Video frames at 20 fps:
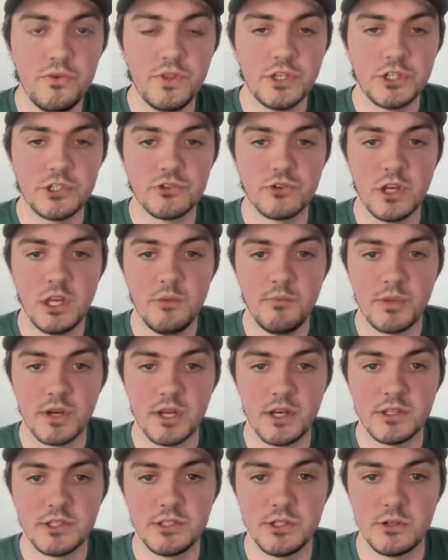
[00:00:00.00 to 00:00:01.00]
the stream, but
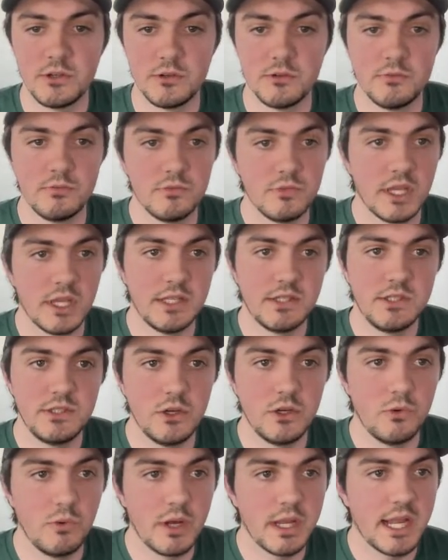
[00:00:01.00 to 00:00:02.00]
also let us
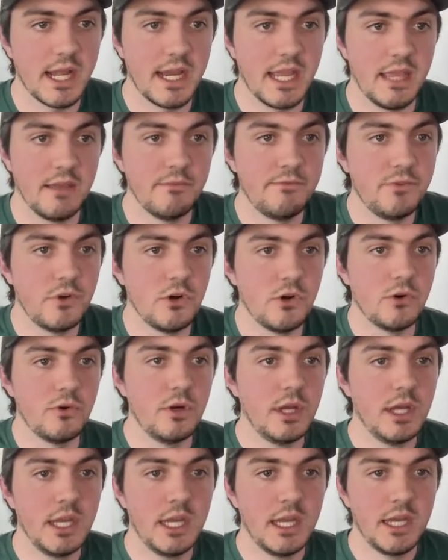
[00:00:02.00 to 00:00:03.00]
know what kind of info